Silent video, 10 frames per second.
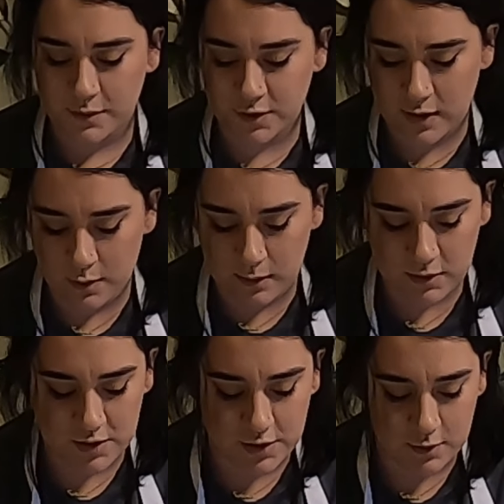So now what I'm
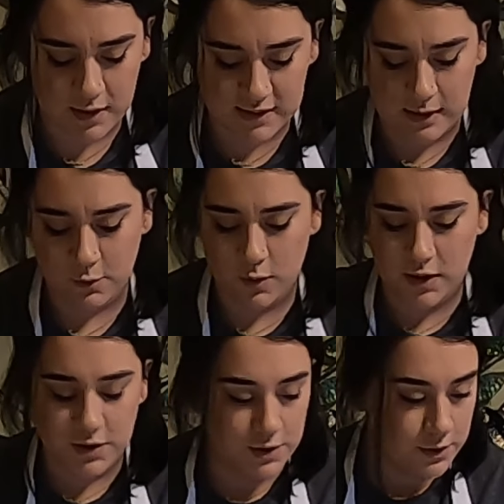gonna do is I'm
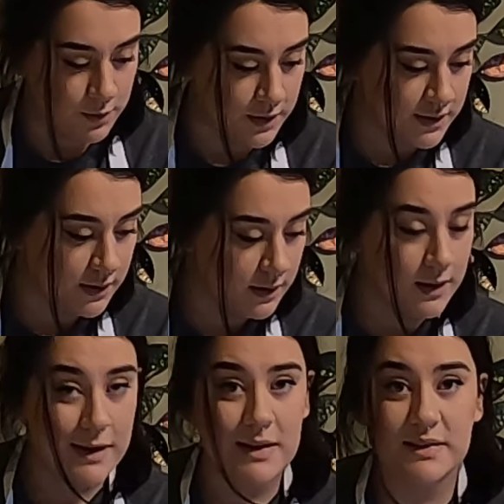going to
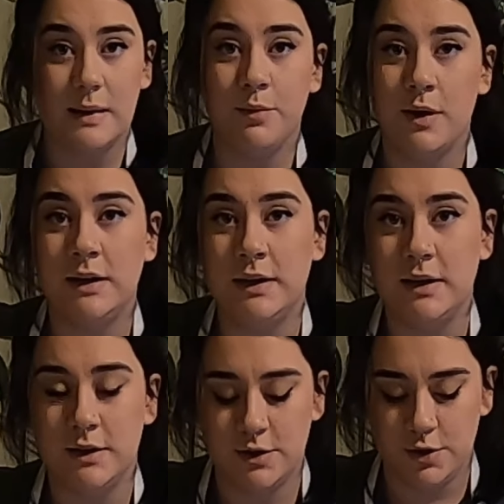separate
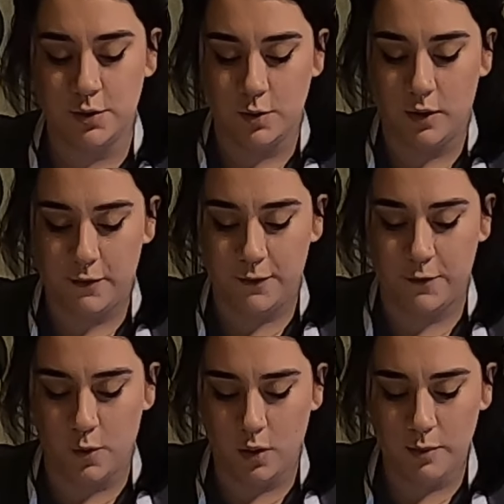it into
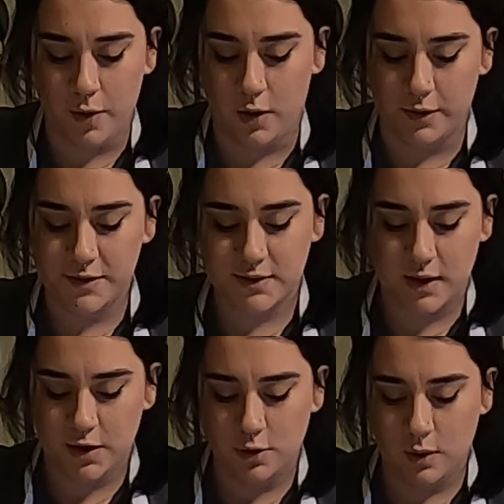4 balls,
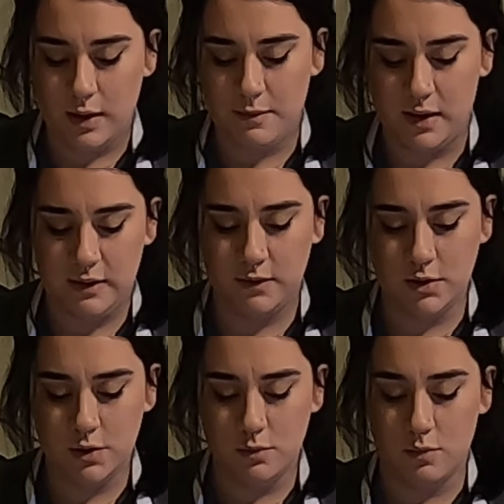and you know what, I might
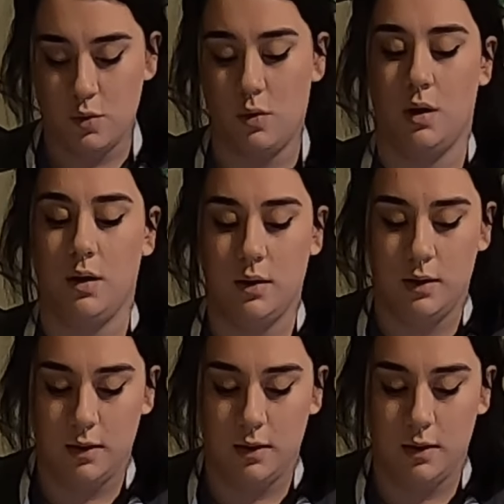even do more.